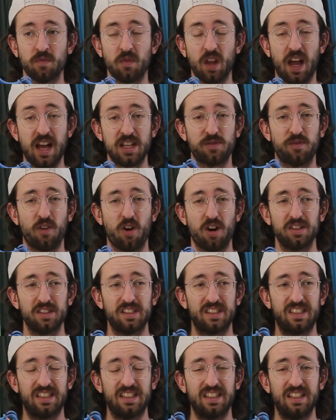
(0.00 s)
as far
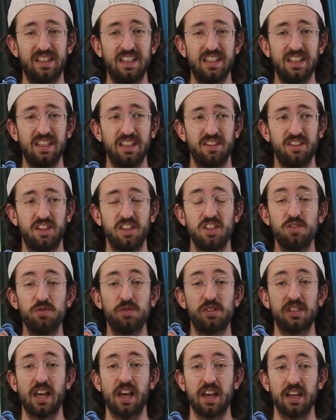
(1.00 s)
as the
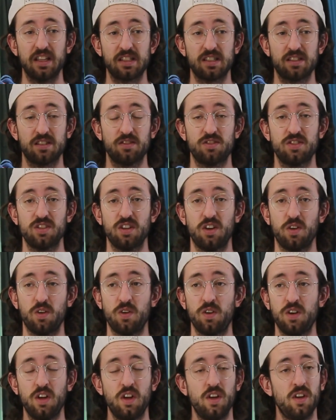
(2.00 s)
use case.
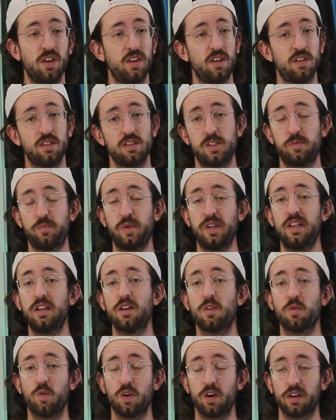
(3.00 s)
So
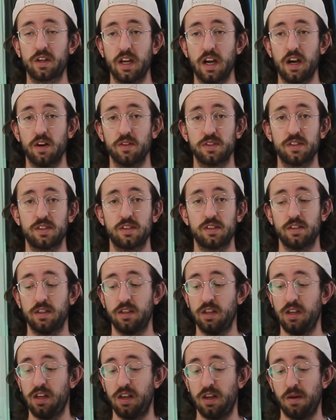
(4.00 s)
speedier workouts.
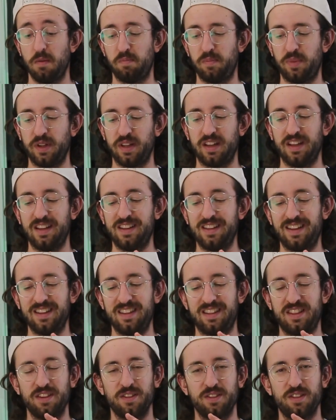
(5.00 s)

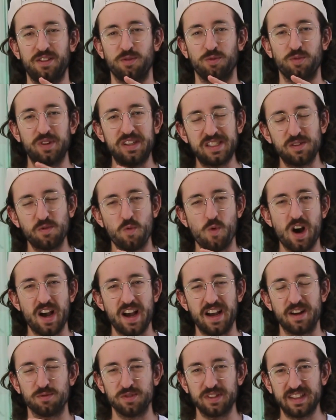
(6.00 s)
But the reason why
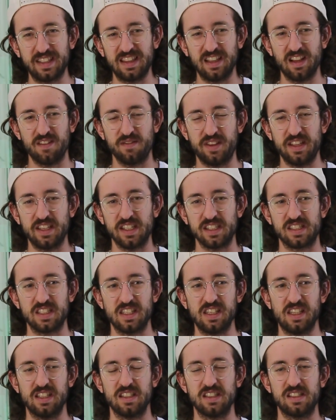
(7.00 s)
I really love this
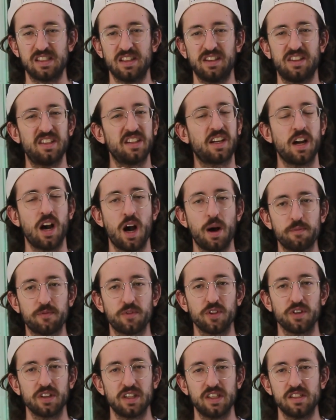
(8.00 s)
is the
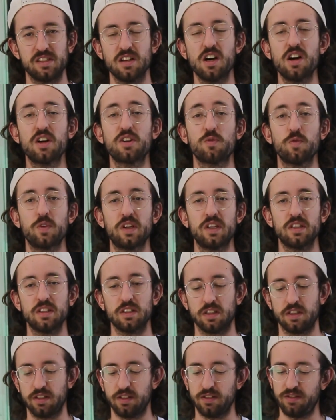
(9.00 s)
comfort is
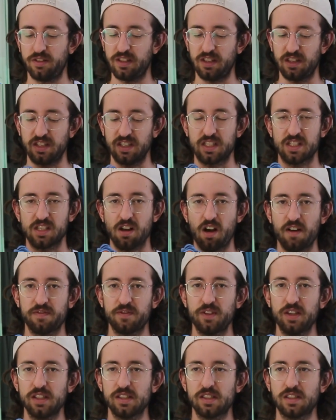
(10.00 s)
unreal. The
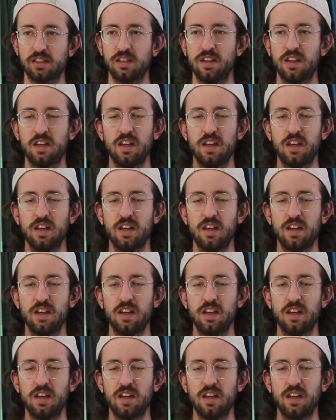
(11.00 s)
softness